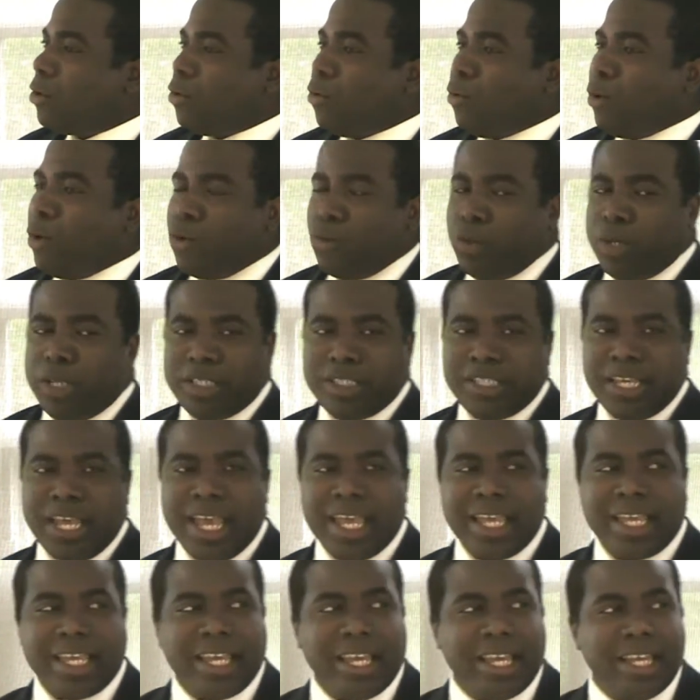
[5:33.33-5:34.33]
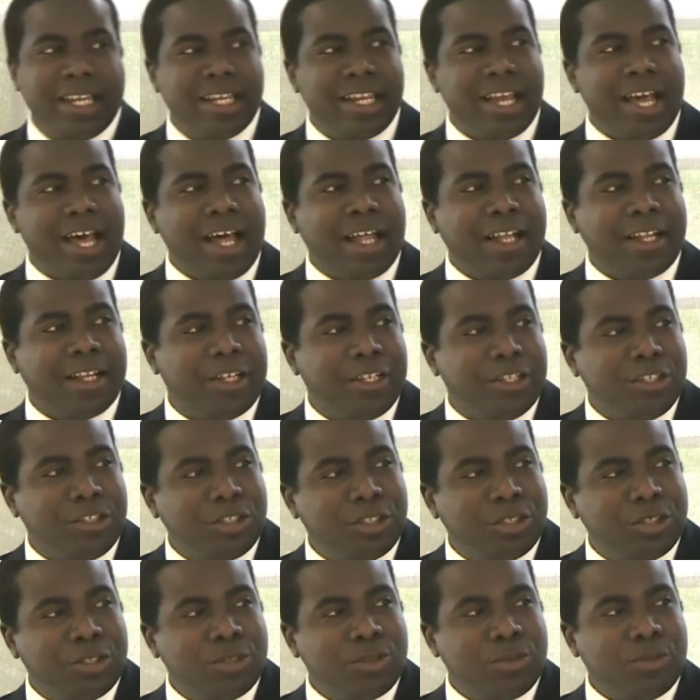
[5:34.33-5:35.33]
When we take in
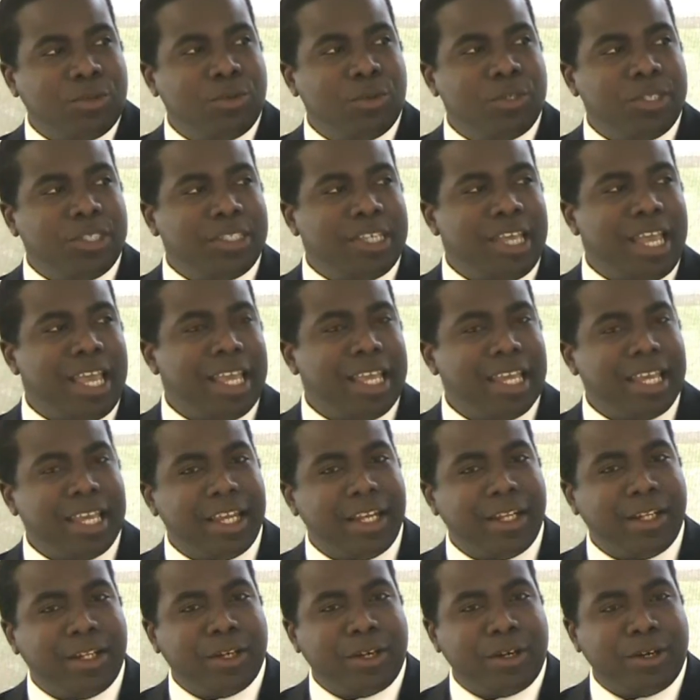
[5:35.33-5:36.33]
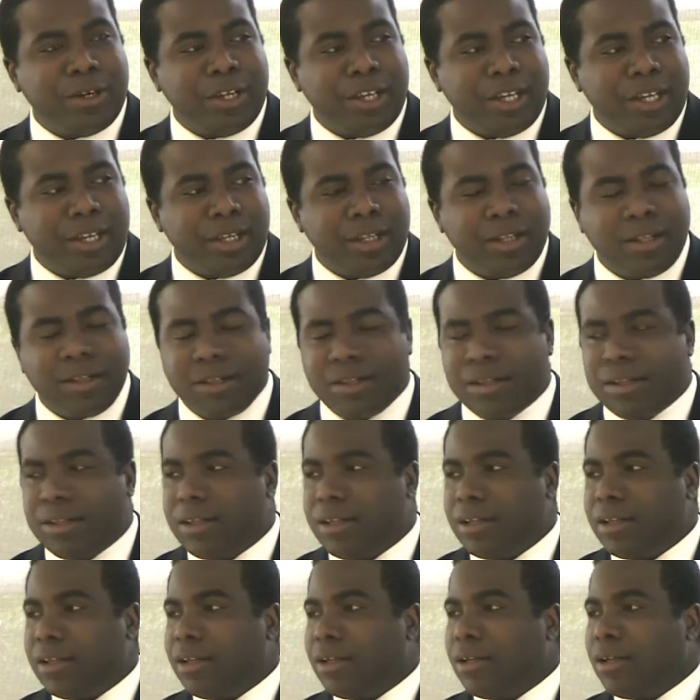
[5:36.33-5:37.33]
knowledge, when we take in learning,
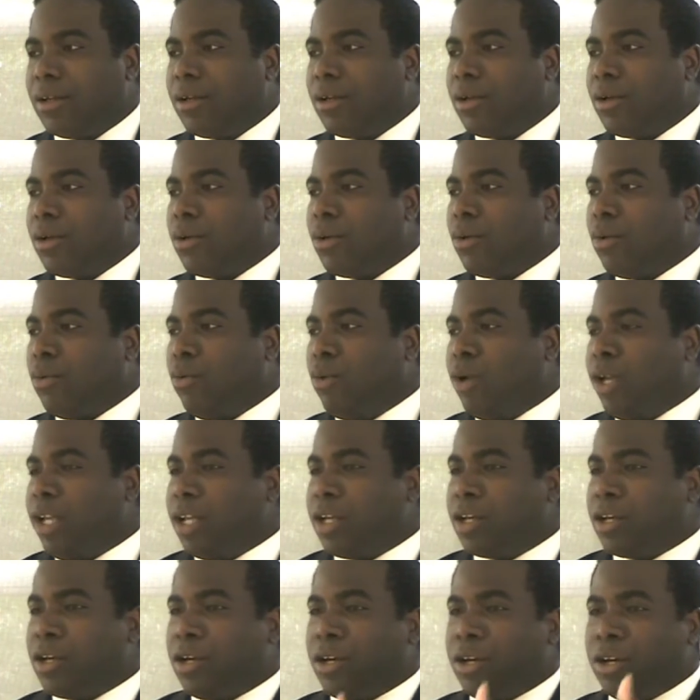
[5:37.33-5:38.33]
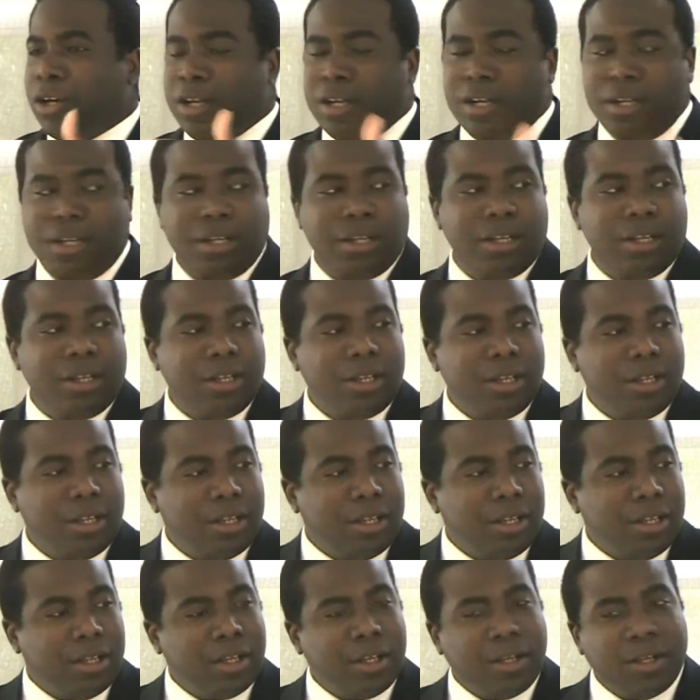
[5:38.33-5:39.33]
we could
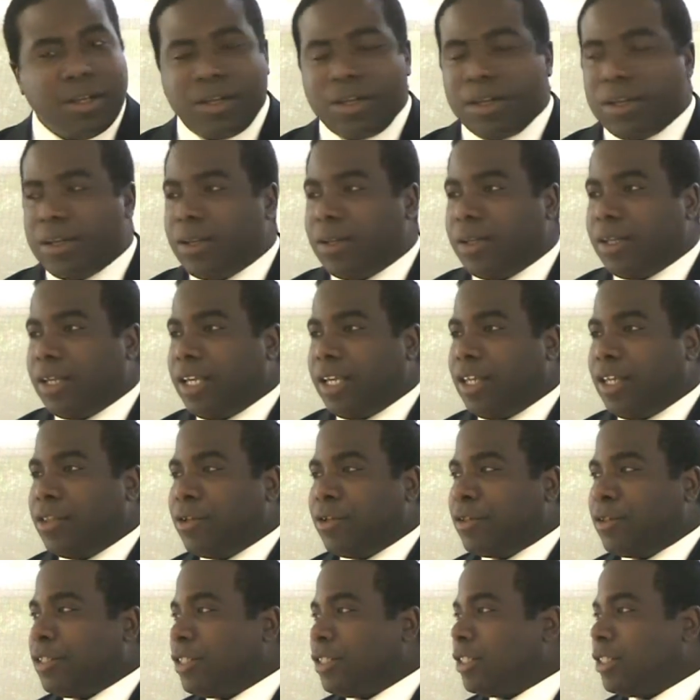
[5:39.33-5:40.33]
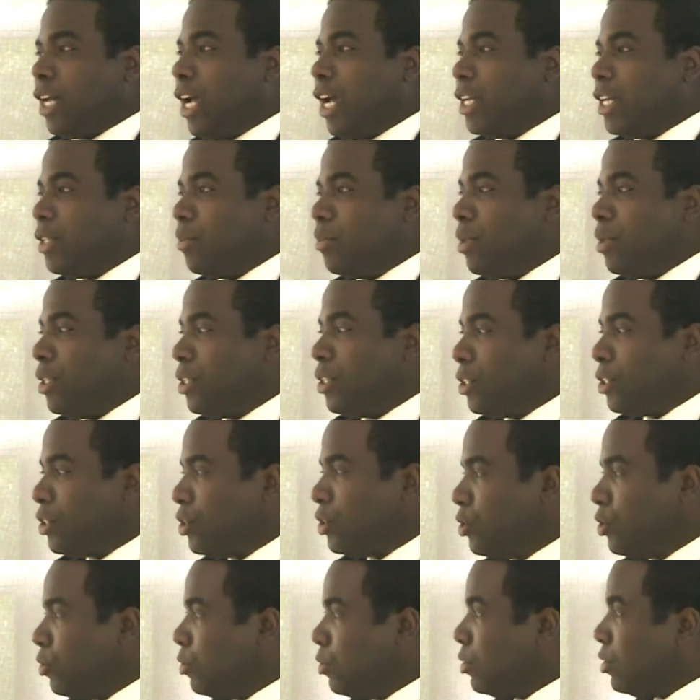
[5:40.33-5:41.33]
either decide to be the
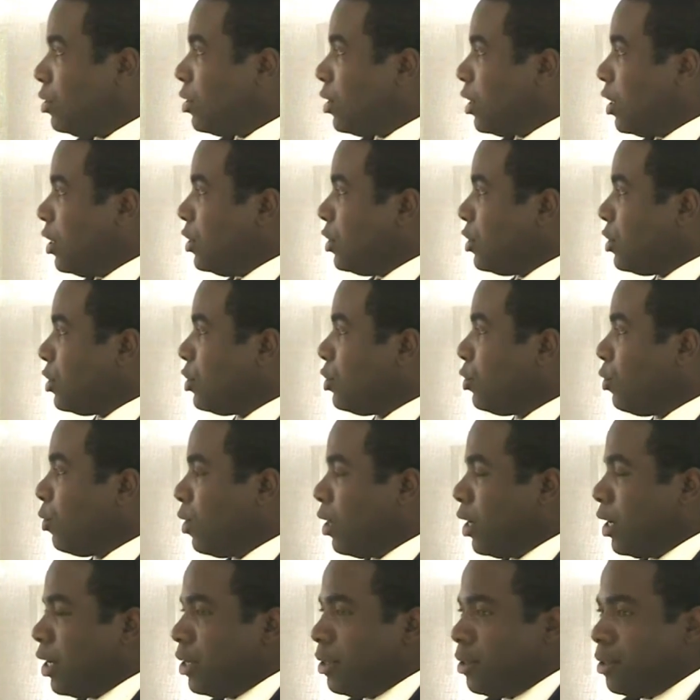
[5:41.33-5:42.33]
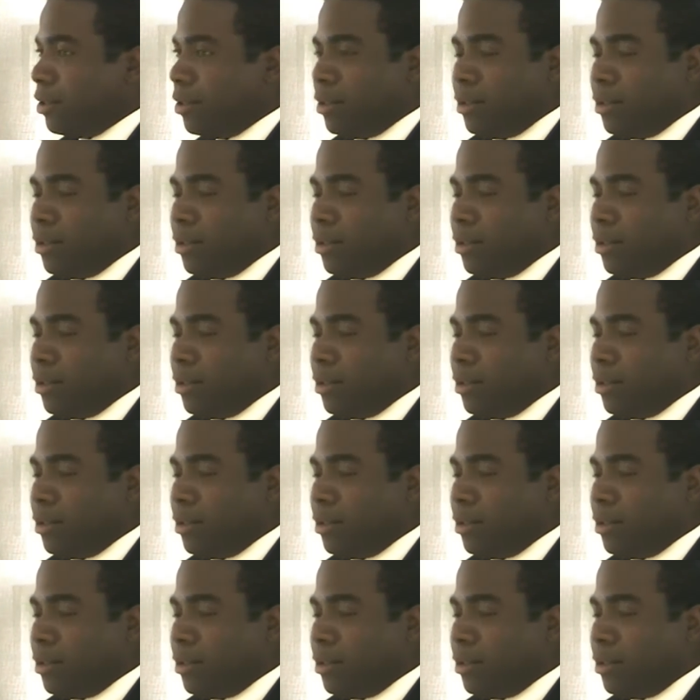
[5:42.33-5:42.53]
student and store it,